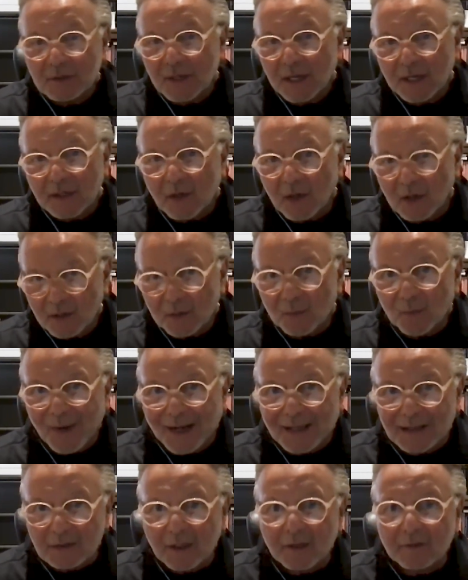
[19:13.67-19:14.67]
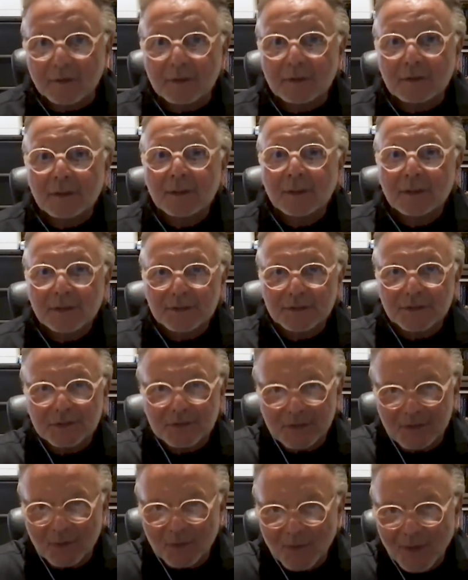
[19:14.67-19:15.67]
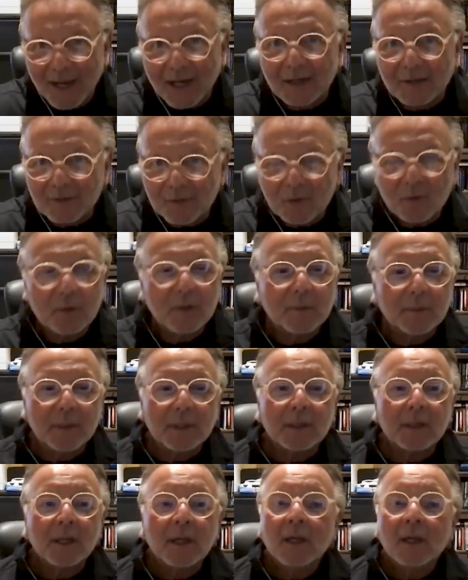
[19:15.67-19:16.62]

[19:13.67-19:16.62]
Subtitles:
I call it rack level because it's in a rack of equipment.